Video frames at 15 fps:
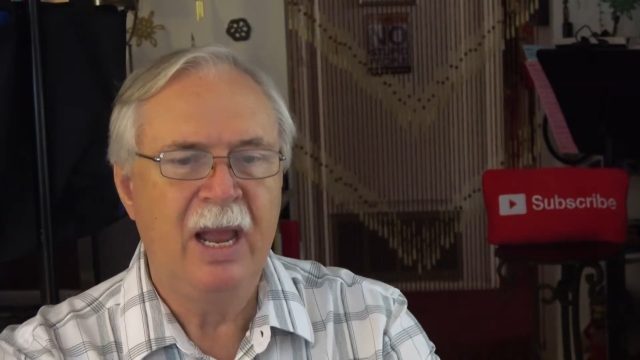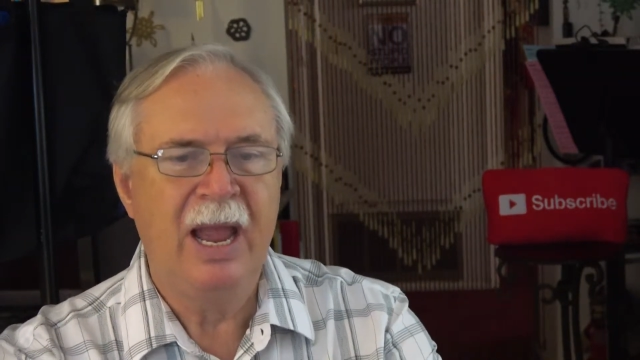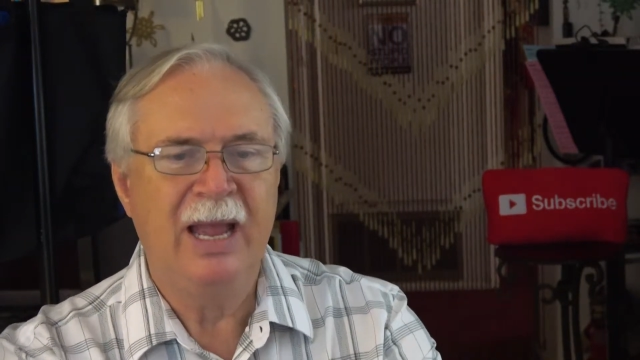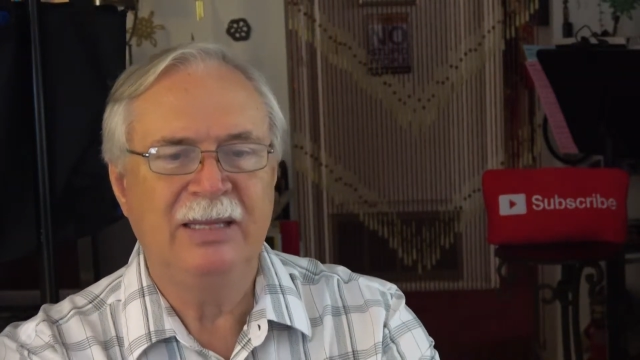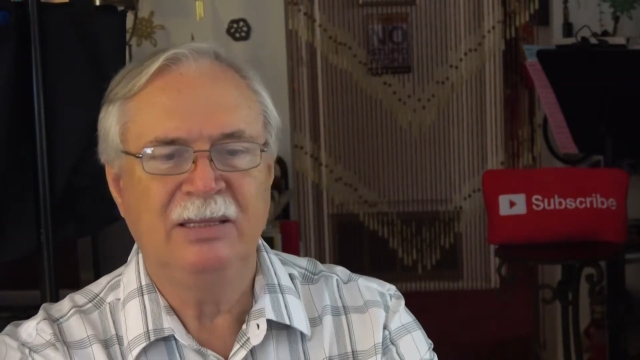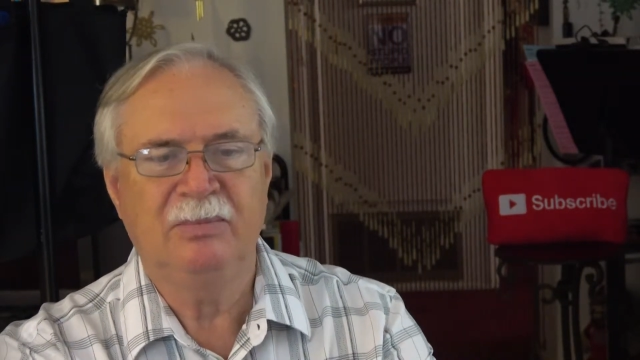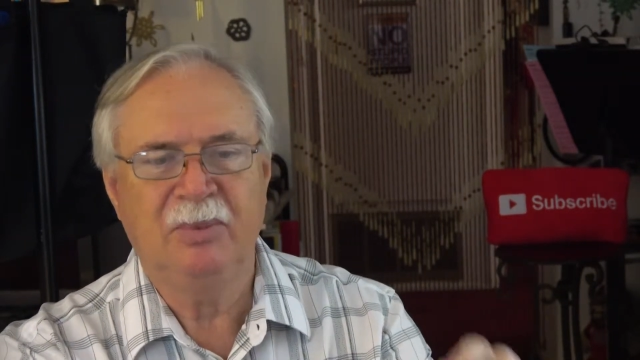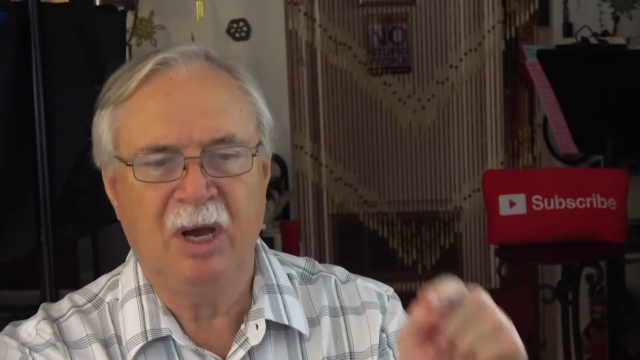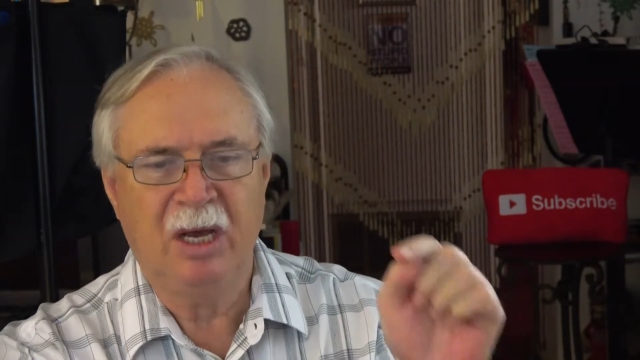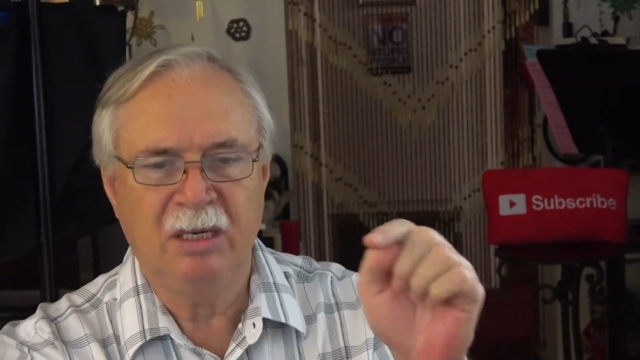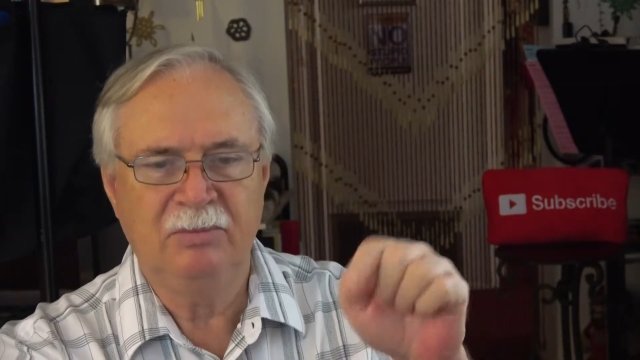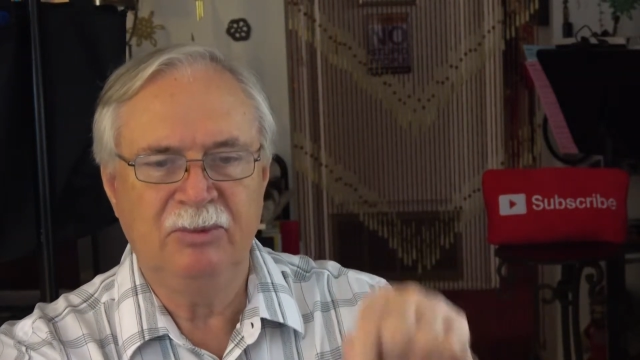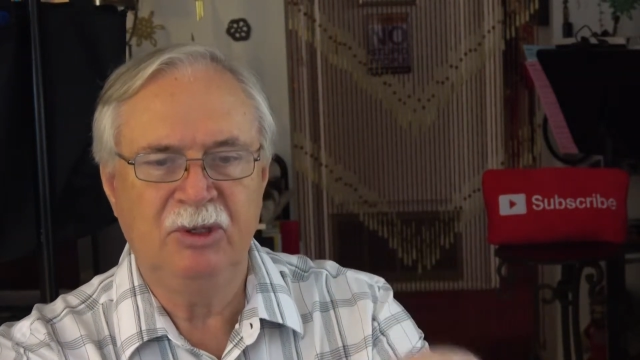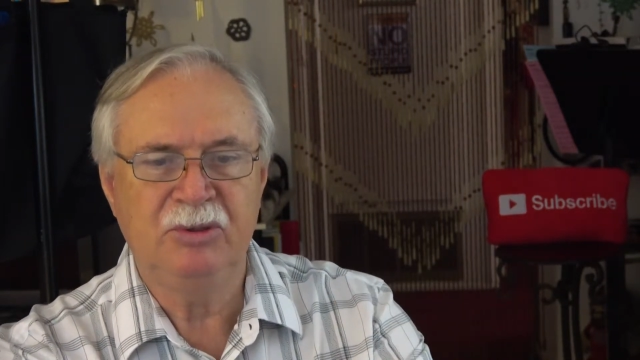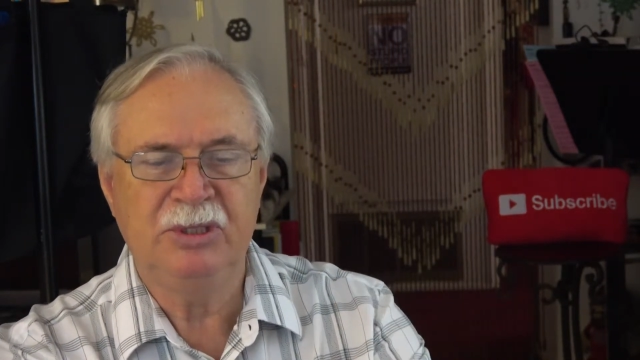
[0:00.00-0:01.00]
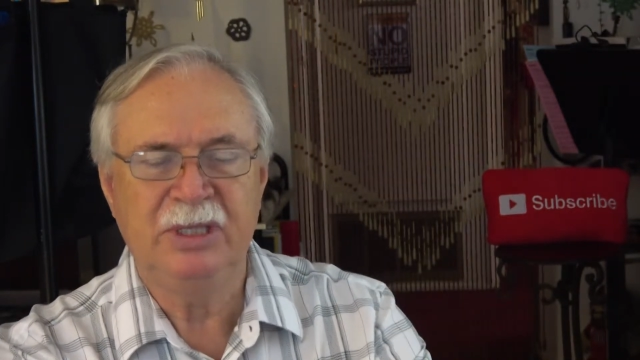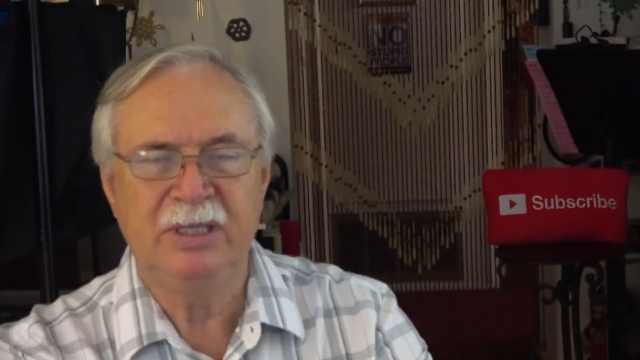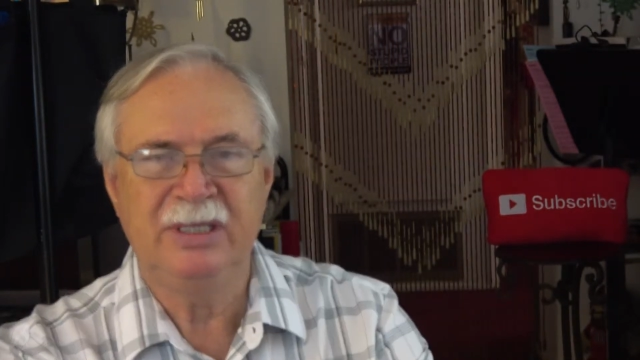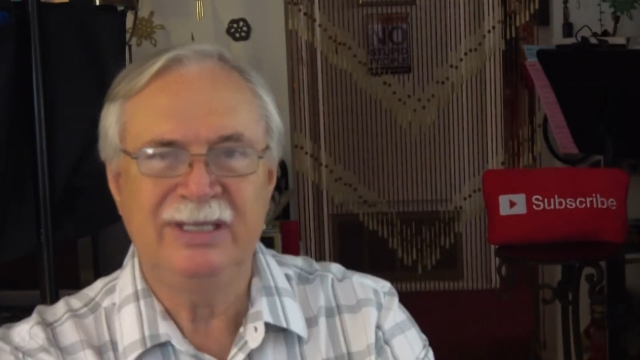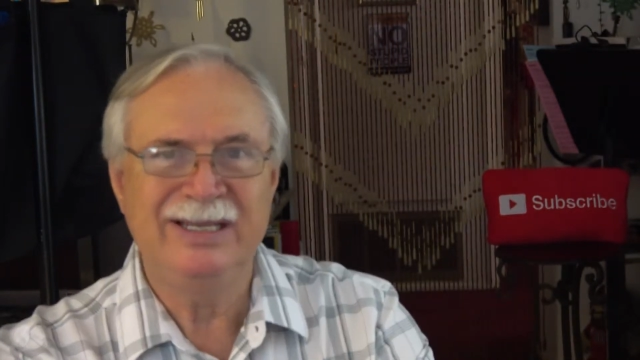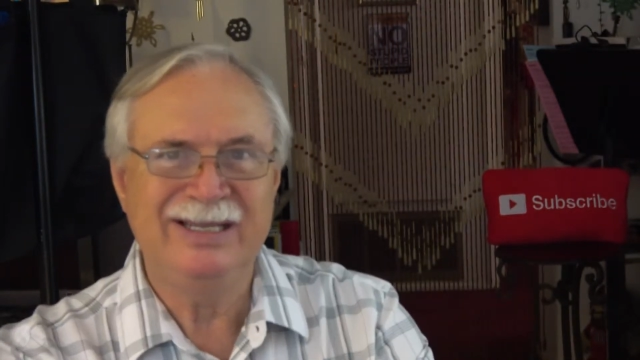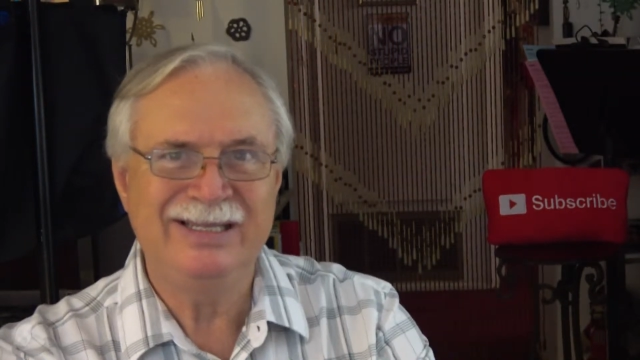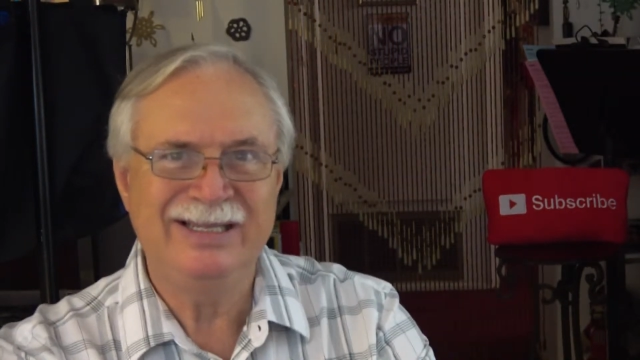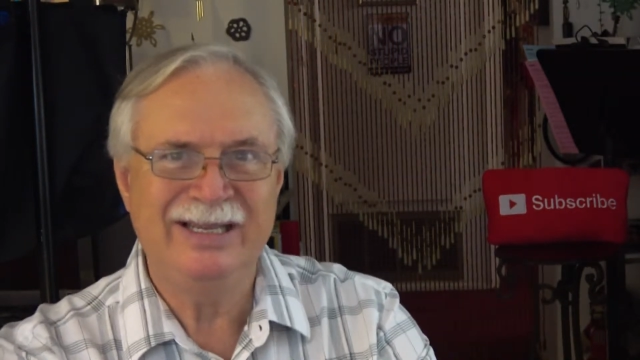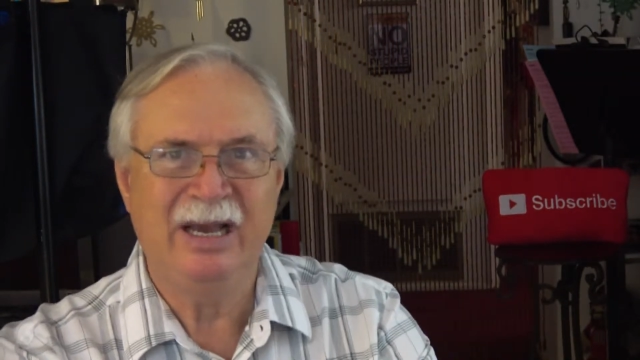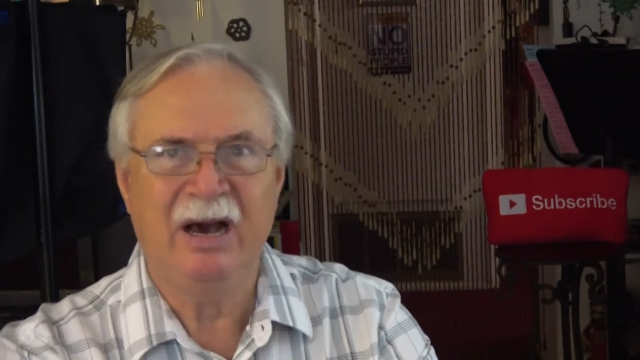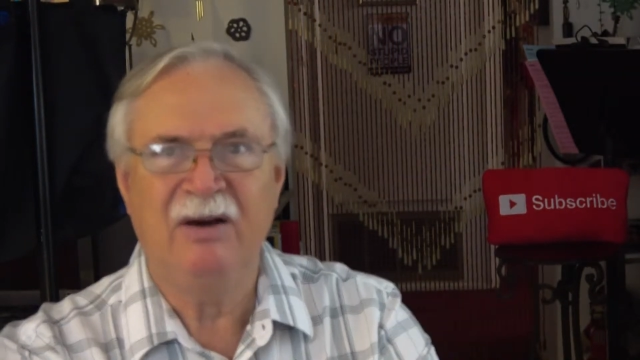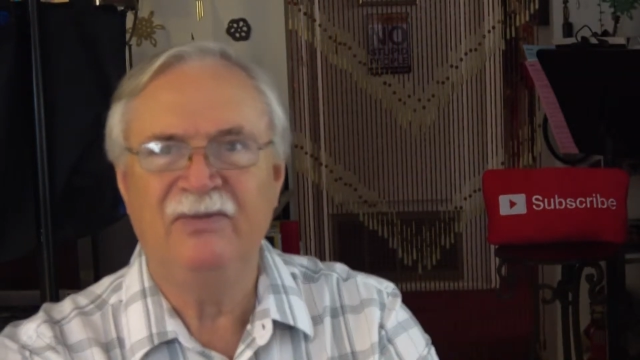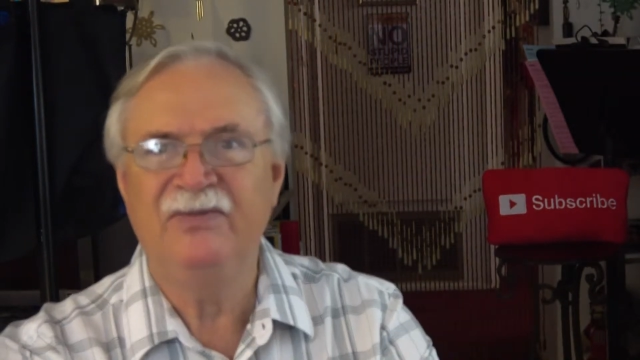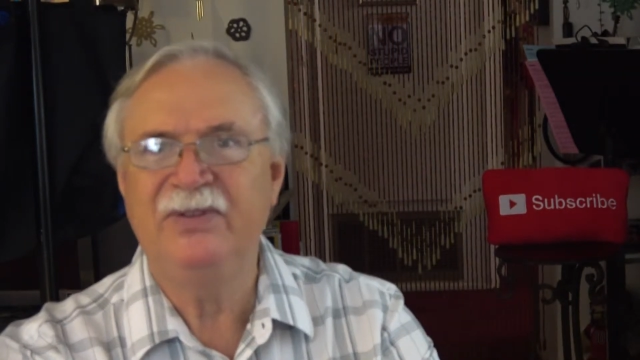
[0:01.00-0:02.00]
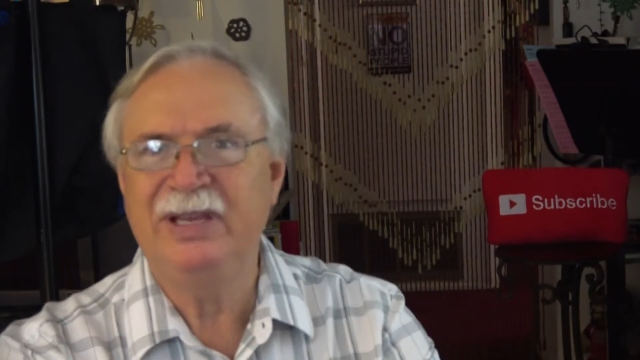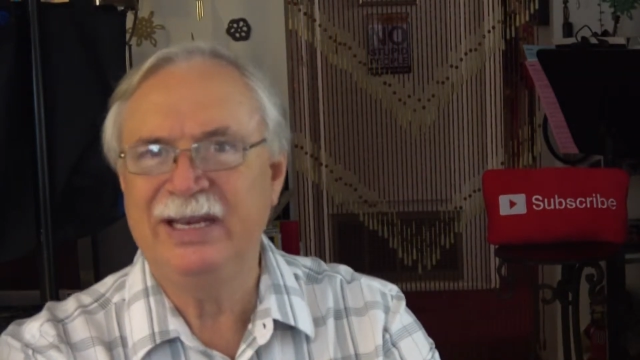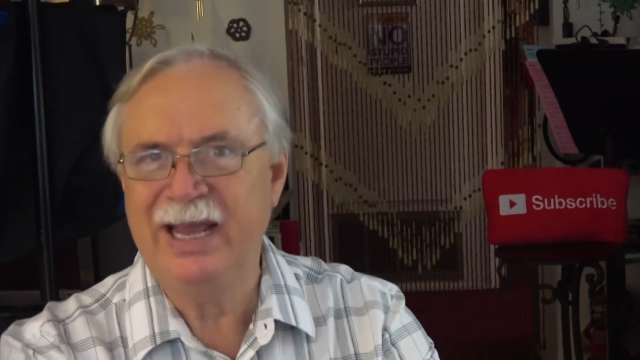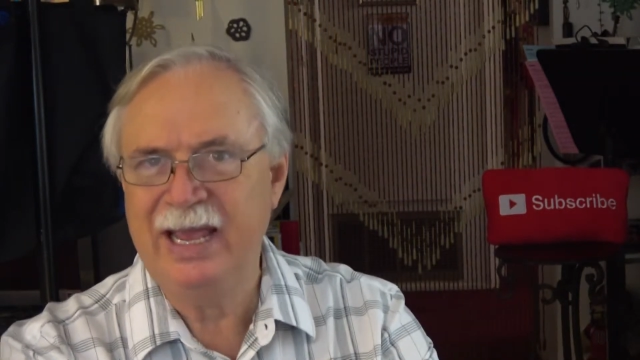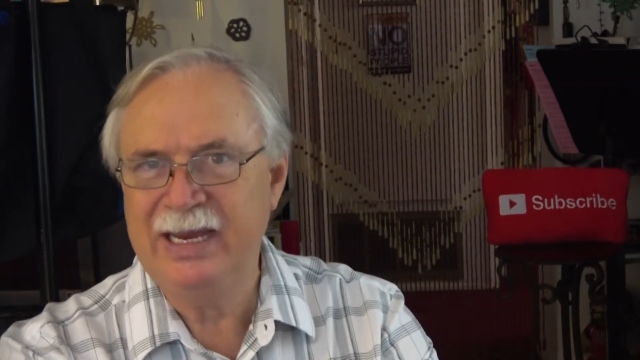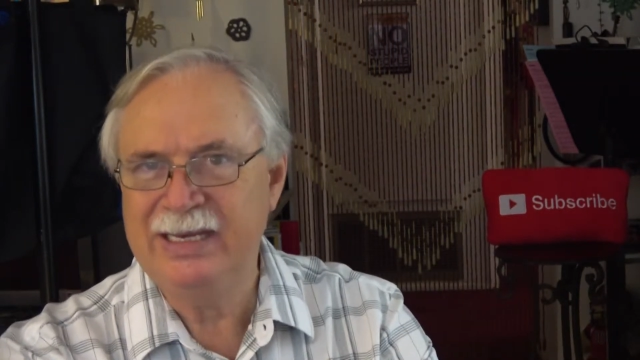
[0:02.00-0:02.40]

At the bottom, you see the D C all fine.